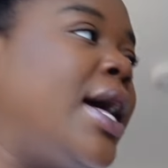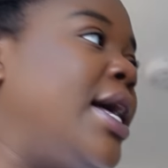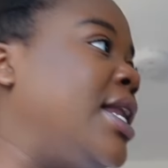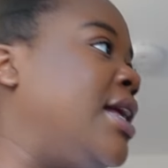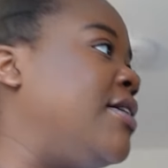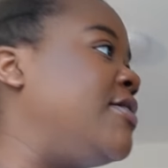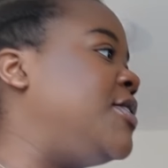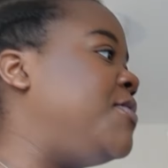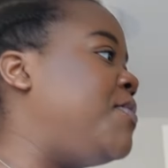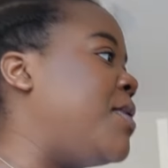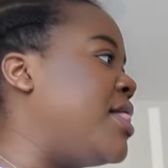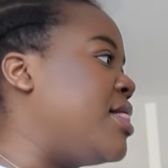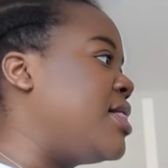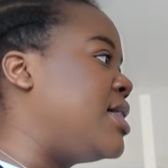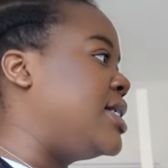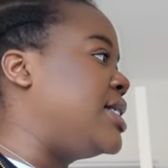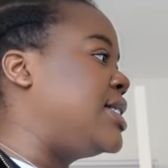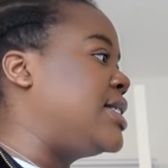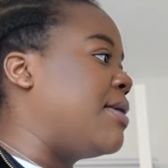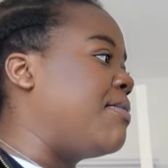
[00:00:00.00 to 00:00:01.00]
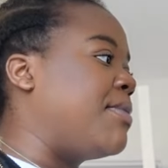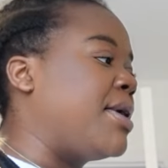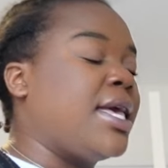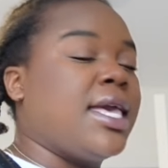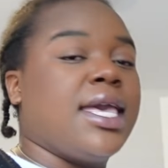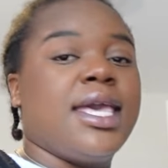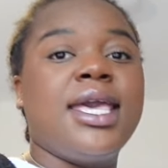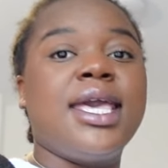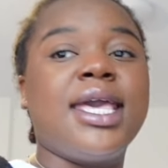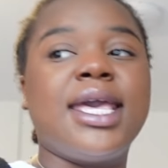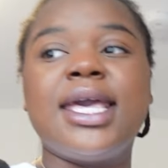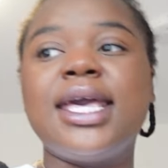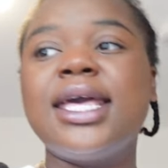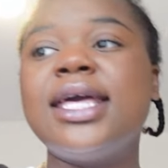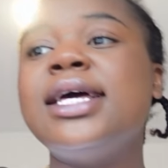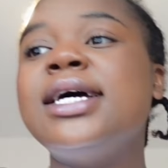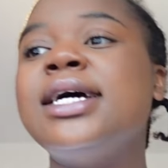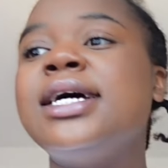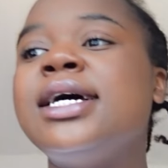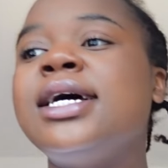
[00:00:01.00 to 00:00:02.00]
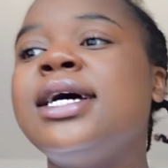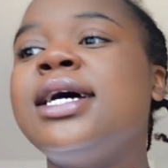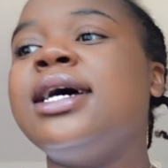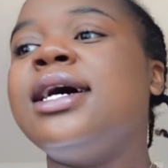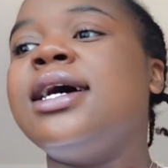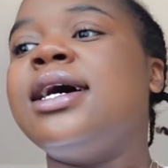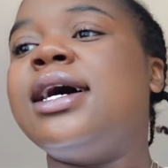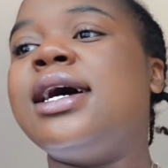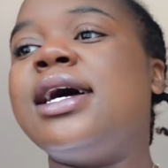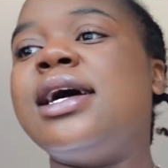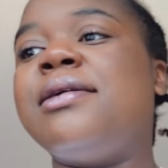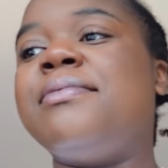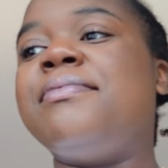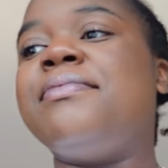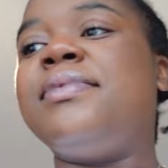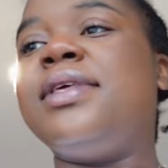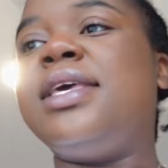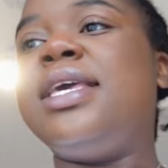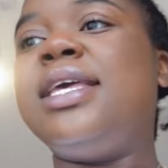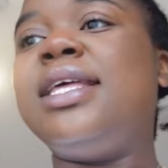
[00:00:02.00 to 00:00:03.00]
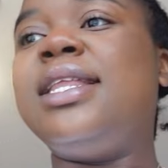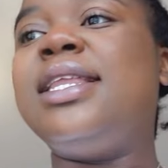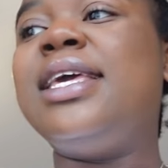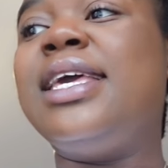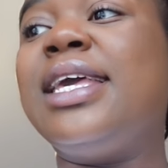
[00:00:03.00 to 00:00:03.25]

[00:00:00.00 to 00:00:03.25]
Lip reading: And I spent the summer here in